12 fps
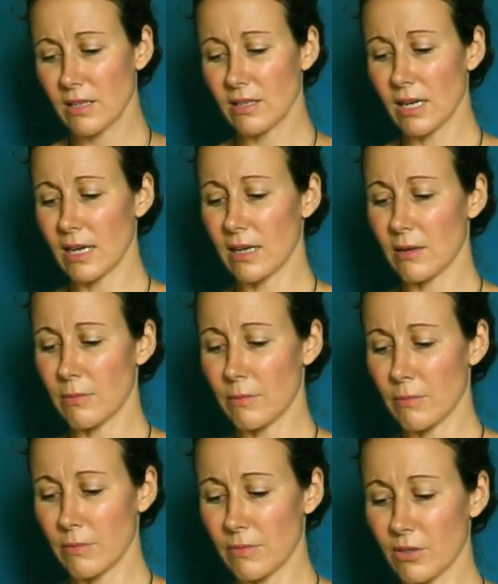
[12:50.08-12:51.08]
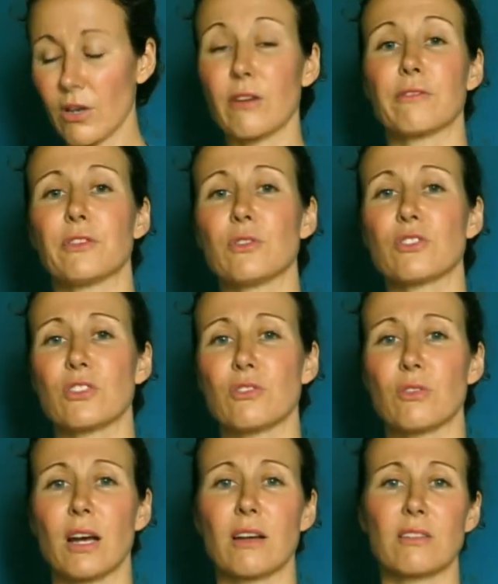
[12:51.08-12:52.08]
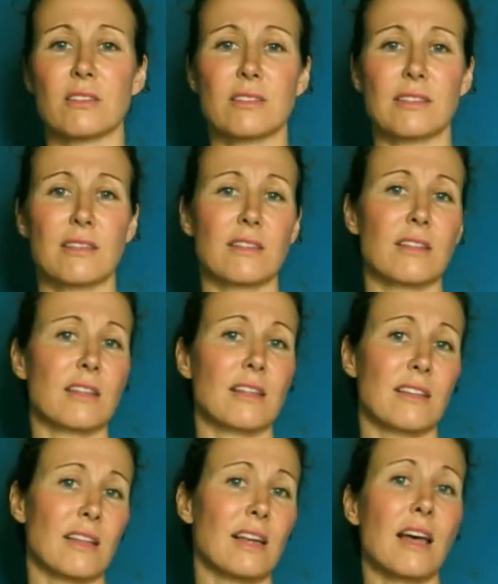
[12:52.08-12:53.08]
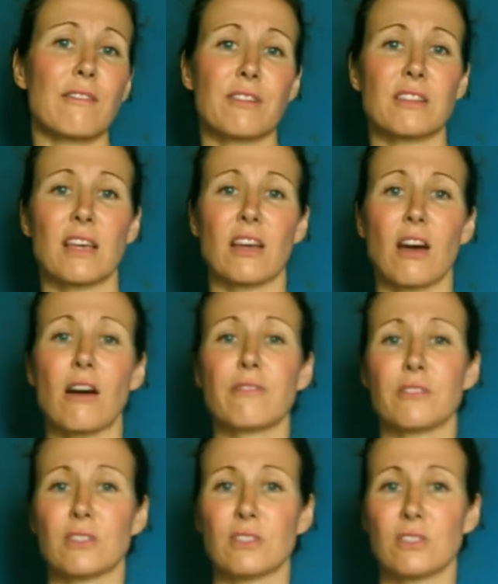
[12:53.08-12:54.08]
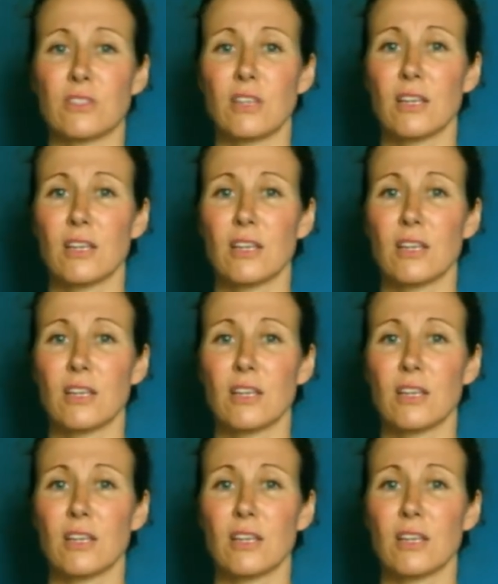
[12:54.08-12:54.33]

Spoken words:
The confusion around this, the love that they offered,